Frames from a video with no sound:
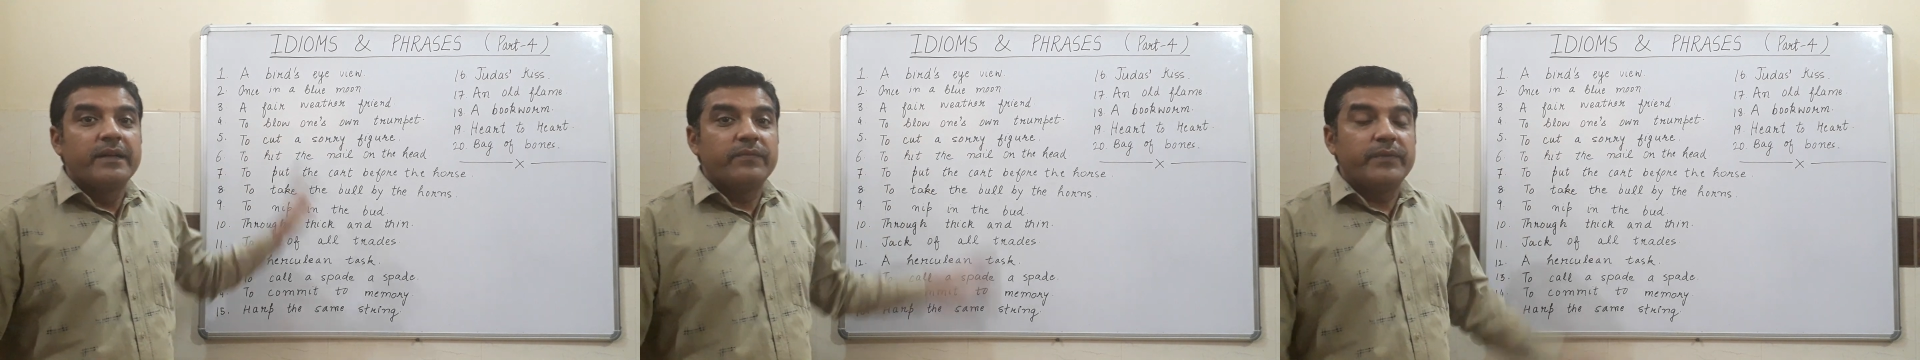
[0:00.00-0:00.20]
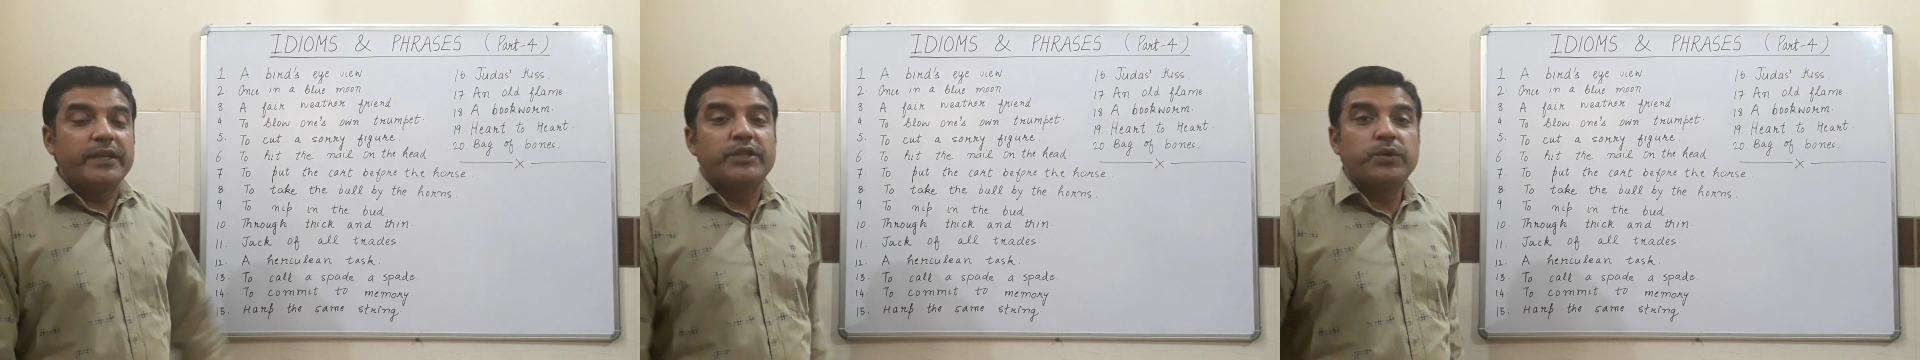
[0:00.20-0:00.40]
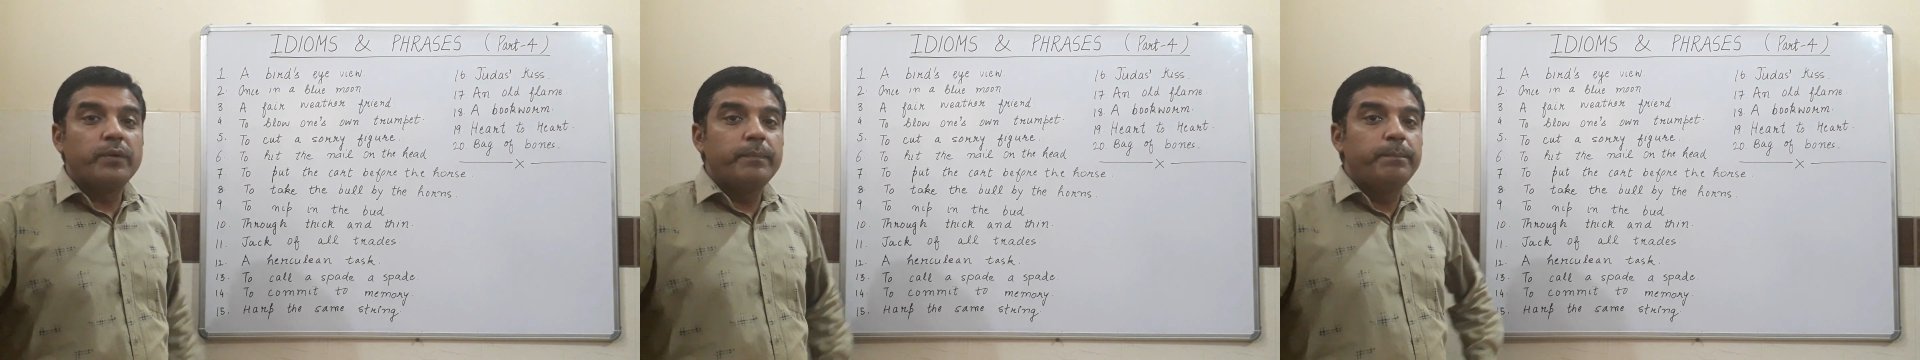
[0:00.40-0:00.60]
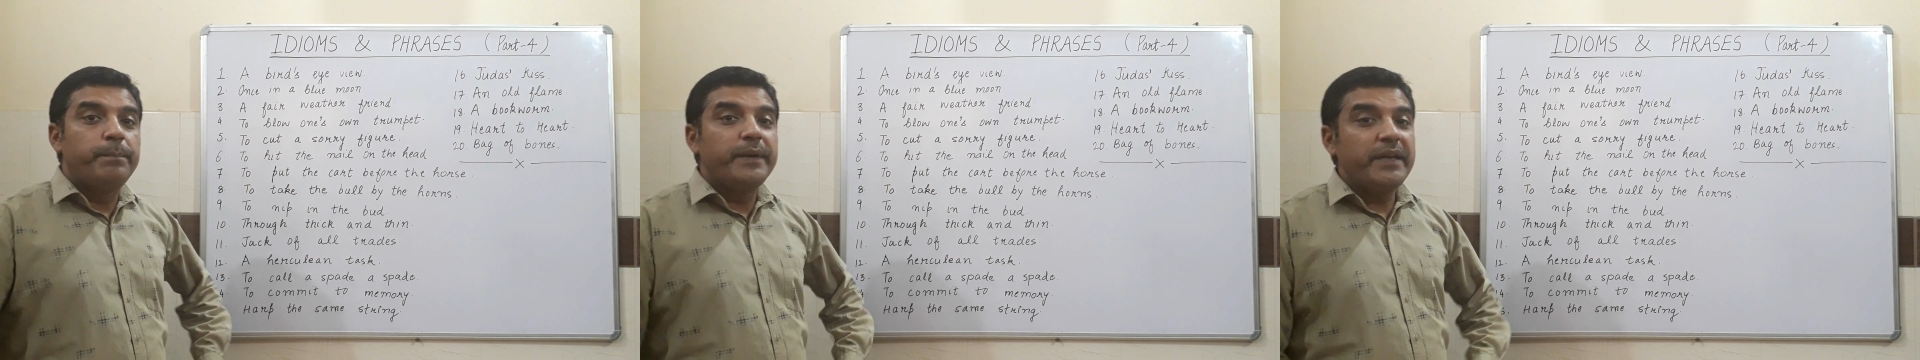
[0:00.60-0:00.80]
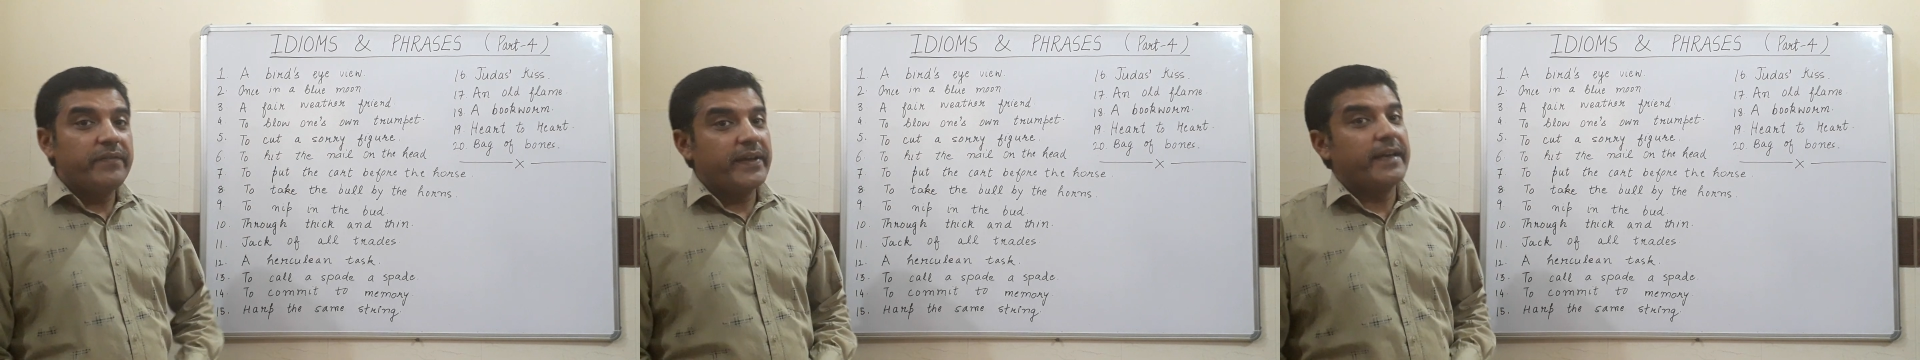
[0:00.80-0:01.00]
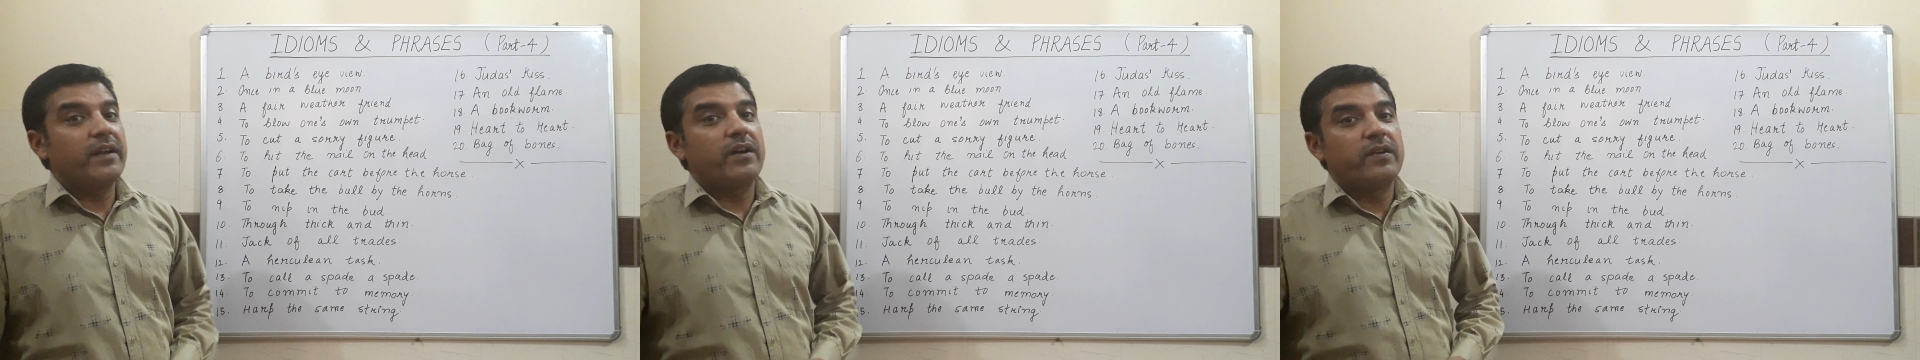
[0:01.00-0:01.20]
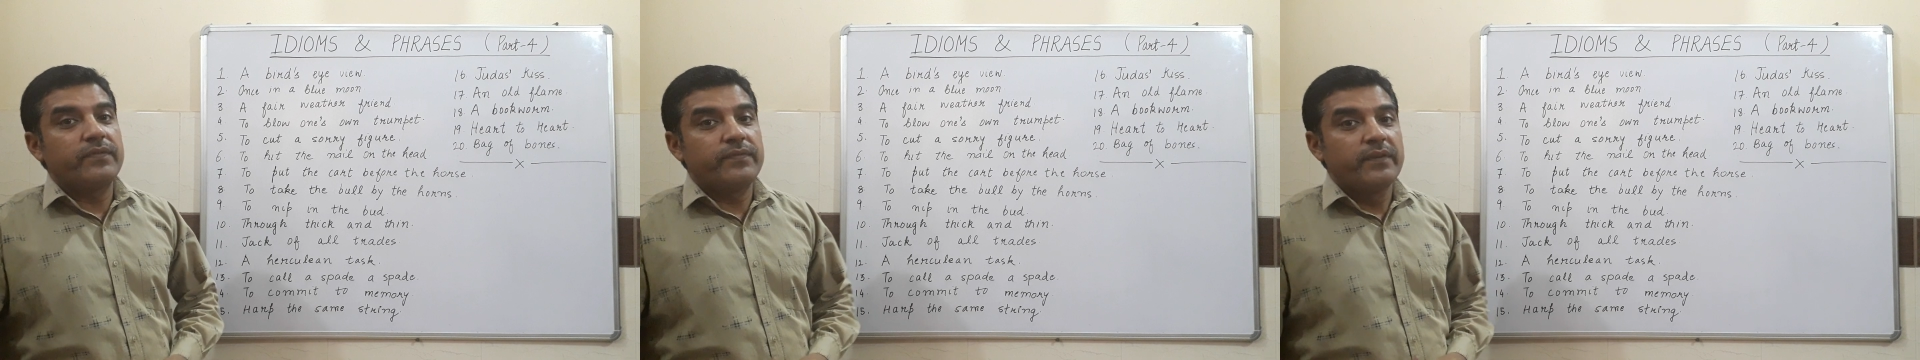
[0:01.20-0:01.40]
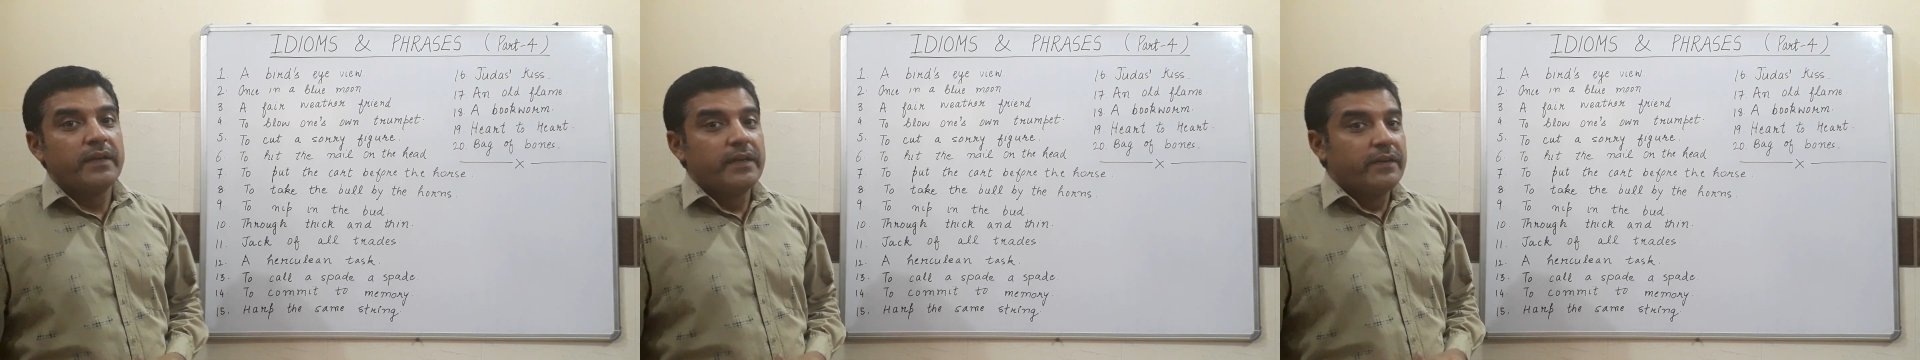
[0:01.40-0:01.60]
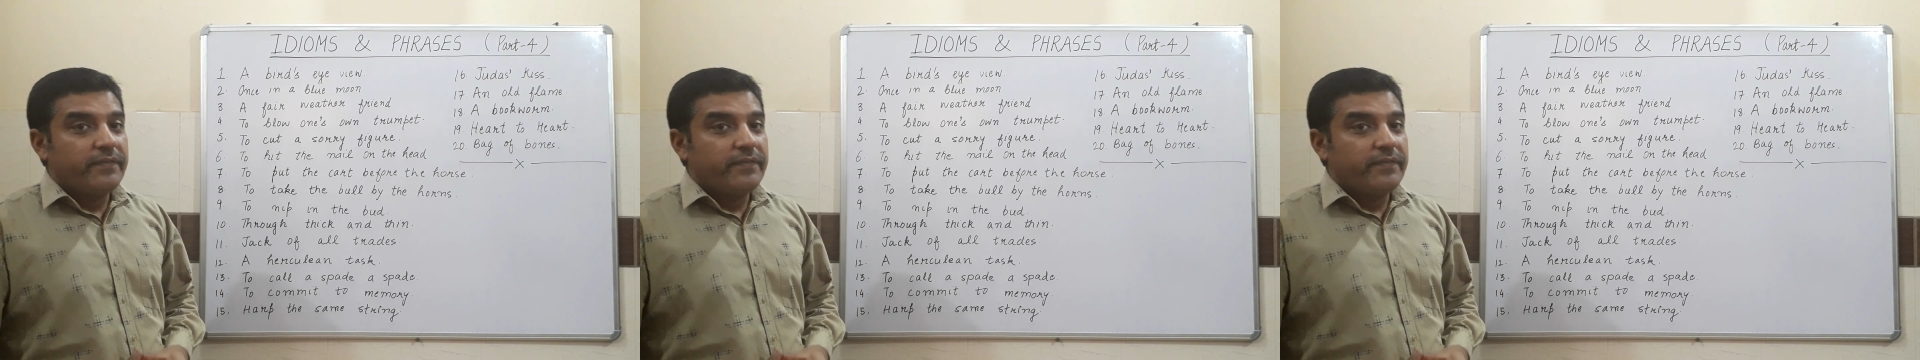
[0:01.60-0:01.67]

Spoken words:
We should beware of